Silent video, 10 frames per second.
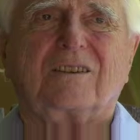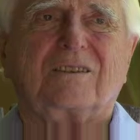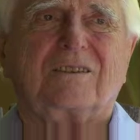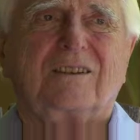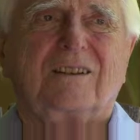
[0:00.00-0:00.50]
that
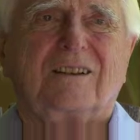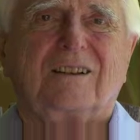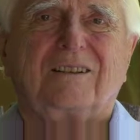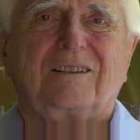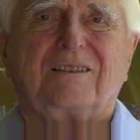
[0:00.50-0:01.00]

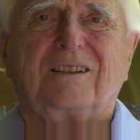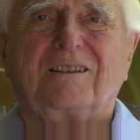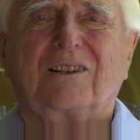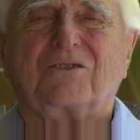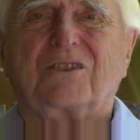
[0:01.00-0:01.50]
Ted
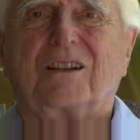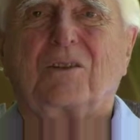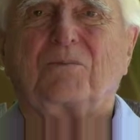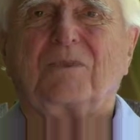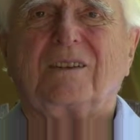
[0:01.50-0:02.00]
Nelson
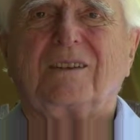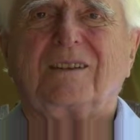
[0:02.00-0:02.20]
helped.